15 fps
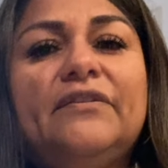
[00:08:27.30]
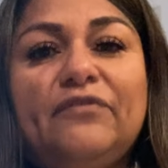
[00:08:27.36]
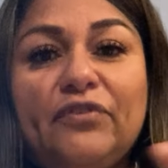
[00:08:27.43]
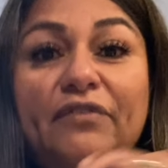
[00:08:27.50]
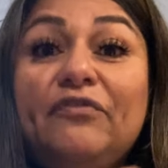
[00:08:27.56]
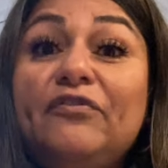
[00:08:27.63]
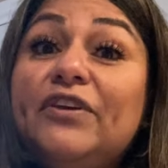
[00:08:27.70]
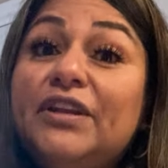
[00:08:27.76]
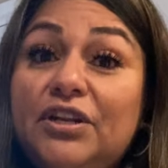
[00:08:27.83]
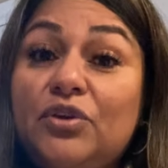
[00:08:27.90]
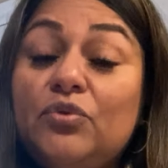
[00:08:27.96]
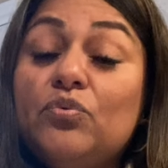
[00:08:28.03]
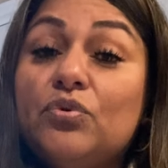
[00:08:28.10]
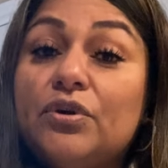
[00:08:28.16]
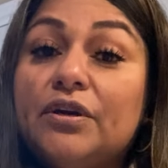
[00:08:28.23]
For
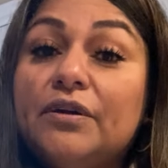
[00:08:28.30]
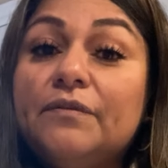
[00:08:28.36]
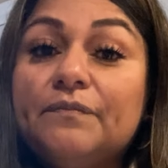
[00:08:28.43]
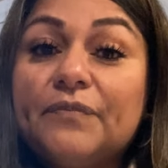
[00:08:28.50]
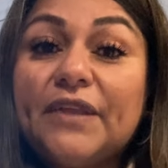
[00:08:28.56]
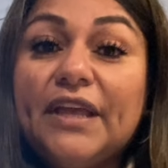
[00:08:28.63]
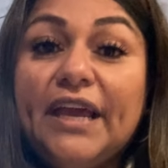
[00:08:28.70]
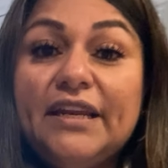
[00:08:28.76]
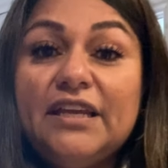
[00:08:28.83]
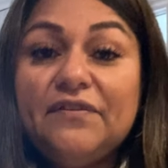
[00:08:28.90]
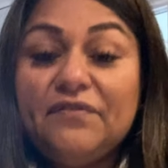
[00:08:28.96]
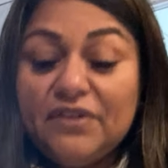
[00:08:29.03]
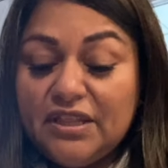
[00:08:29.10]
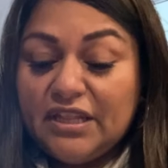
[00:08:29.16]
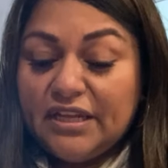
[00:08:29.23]
Infinity War. And
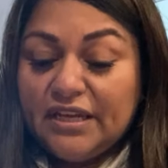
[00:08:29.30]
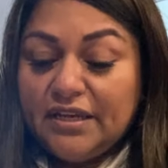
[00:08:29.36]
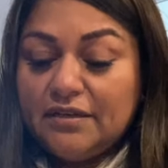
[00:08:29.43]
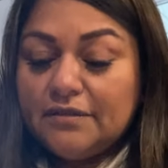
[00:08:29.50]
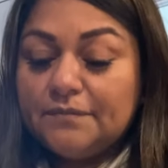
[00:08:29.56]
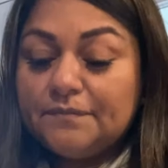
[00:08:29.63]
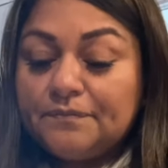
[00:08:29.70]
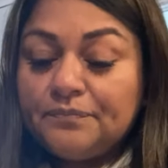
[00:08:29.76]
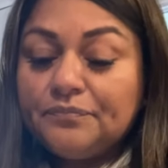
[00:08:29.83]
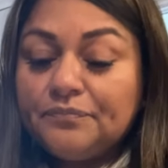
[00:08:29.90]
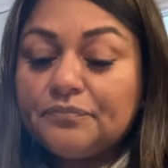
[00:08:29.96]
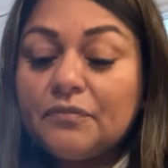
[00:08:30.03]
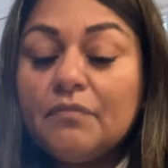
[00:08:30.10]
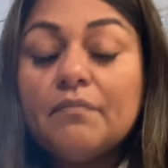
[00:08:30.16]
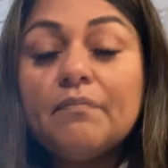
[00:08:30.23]
even
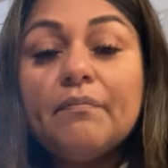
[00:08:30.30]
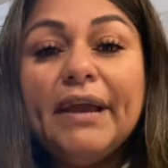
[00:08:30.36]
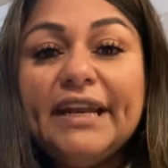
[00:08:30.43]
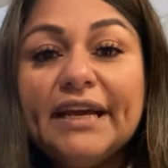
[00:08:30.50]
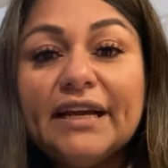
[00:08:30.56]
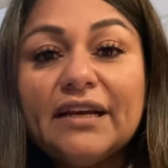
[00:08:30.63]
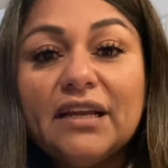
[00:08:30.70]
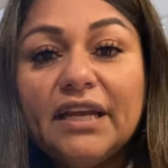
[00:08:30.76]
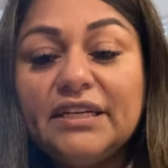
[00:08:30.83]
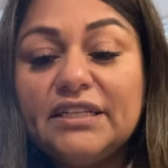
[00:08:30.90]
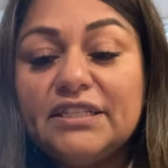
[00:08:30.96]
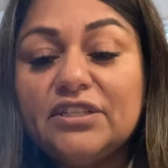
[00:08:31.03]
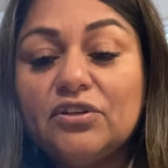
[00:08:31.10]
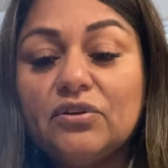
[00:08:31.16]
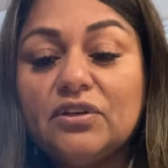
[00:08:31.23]
then, my neckline
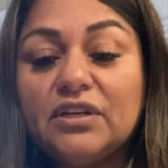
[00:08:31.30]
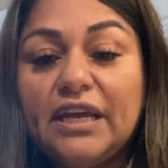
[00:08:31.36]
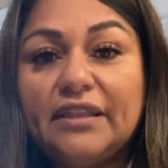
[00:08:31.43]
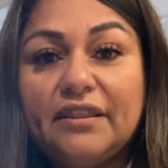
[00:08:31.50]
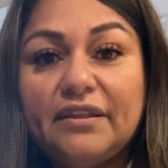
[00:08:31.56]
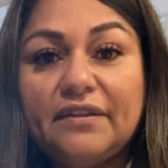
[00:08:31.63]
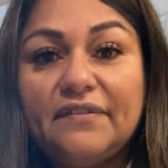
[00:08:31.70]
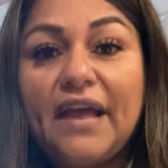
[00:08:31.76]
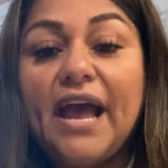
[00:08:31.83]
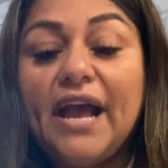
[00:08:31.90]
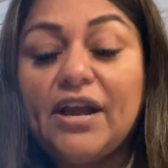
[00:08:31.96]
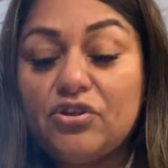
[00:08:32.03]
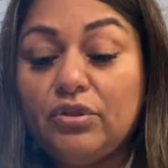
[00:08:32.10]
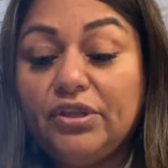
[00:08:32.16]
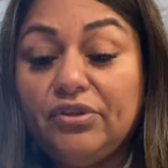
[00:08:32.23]
didn't look like this. I
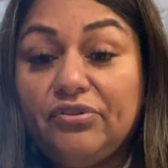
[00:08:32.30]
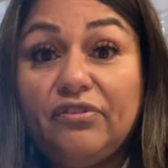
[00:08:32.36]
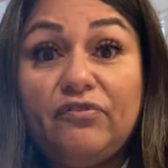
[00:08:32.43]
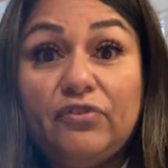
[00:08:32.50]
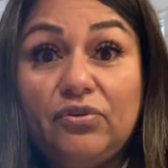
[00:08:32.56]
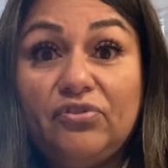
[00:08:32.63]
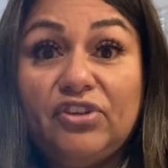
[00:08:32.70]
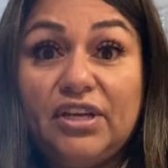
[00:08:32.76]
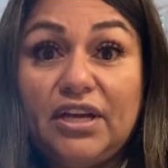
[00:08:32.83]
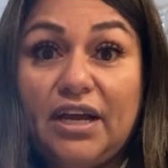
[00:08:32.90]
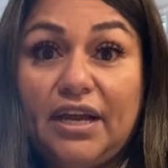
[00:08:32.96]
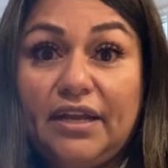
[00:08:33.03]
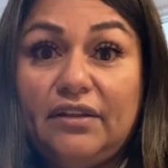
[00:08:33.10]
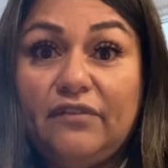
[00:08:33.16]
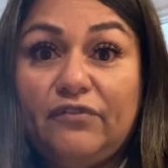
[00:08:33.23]
actually used the
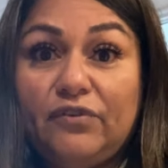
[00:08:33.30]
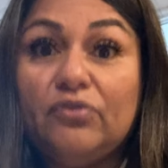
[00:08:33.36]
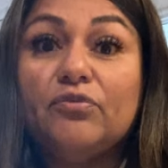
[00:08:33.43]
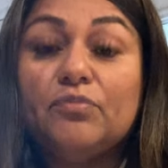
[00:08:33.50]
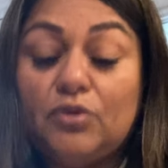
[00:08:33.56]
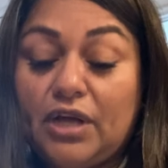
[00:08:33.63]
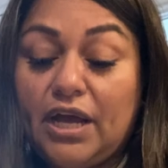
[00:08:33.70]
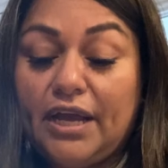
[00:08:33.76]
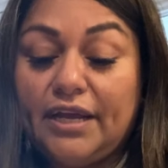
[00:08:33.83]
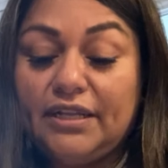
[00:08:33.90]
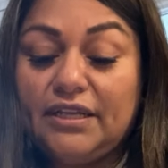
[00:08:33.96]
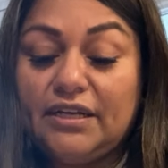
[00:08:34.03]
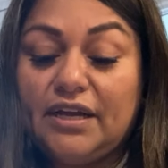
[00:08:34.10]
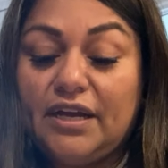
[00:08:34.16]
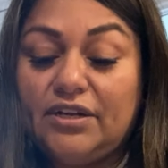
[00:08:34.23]
fusible kind
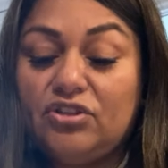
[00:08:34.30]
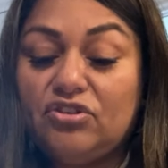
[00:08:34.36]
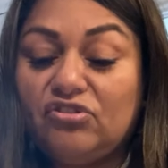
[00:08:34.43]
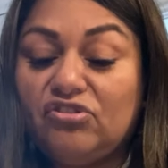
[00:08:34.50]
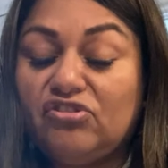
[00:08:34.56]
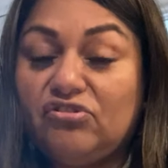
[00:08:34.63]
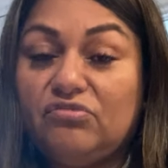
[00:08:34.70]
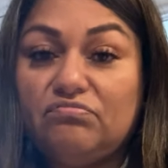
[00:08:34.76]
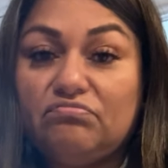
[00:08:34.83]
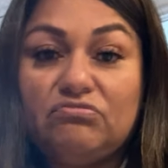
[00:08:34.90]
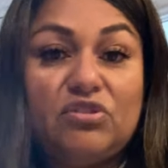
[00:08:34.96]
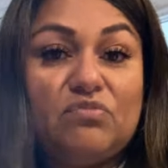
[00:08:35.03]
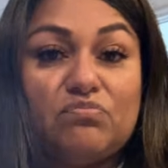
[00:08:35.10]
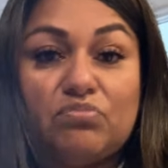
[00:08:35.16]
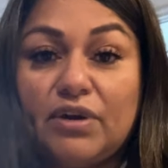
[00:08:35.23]
that kind of just,
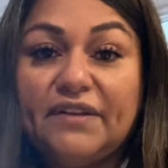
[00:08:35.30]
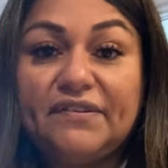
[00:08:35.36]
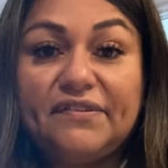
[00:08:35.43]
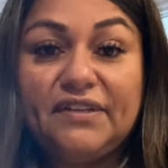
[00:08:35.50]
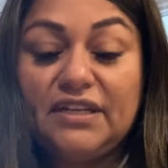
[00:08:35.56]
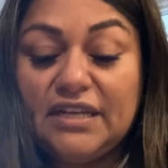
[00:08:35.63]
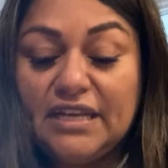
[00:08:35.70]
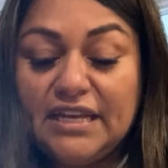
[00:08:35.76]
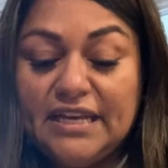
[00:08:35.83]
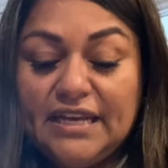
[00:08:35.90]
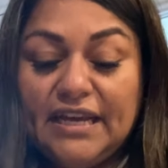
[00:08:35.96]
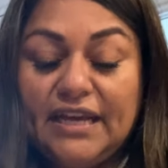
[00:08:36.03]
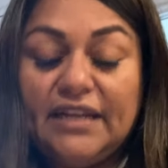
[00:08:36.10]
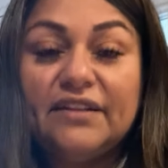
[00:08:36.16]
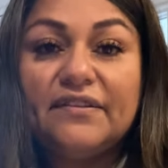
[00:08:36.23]
you pressed it
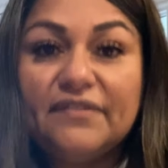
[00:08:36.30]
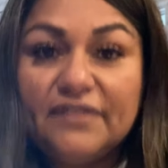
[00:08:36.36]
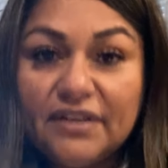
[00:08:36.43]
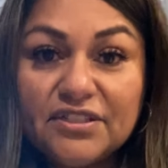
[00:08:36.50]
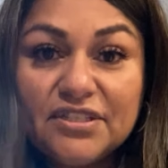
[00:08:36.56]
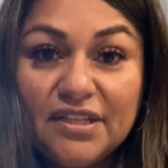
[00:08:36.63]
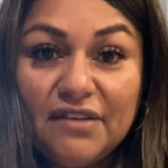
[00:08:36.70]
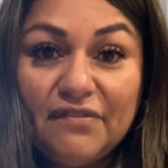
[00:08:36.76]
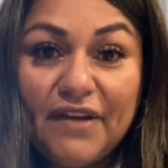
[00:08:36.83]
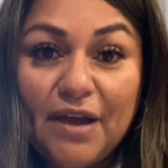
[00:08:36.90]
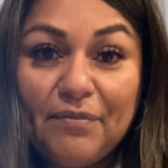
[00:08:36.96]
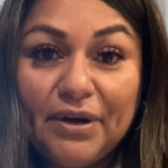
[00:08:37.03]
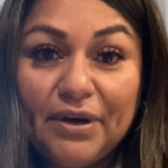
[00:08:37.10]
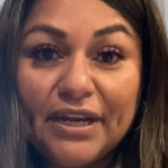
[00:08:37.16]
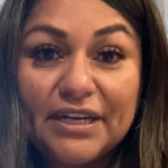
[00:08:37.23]
and it stuck to the
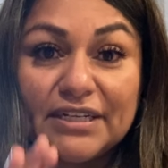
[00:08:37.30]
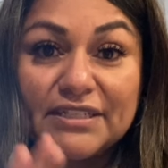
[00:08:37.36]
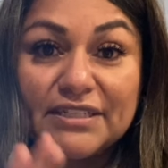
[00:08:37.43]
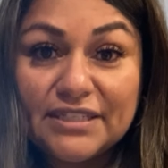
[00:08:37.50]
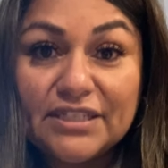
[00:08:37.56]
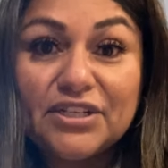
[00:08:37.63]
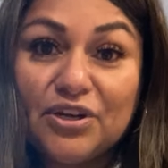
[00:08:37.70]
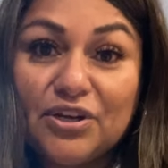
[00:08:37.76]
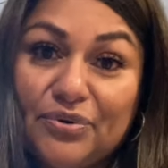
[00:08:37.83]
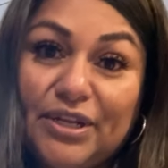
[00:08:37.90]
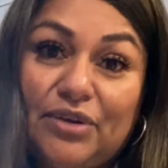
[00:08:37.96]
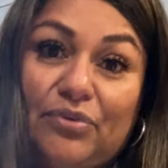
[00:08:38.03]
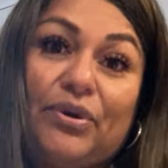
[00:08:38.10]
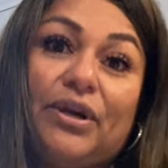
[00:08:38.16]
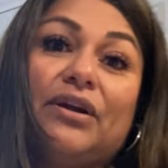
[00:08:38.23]
fabric and it didn't go
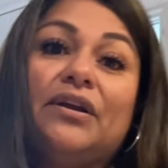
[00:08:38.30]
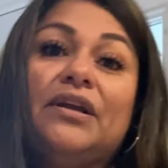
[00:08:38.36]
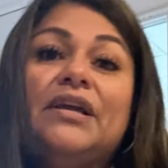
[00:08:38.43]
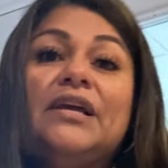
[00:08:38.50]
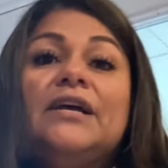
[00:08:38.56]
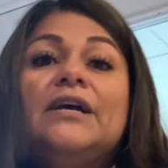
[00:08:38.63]
anywhere.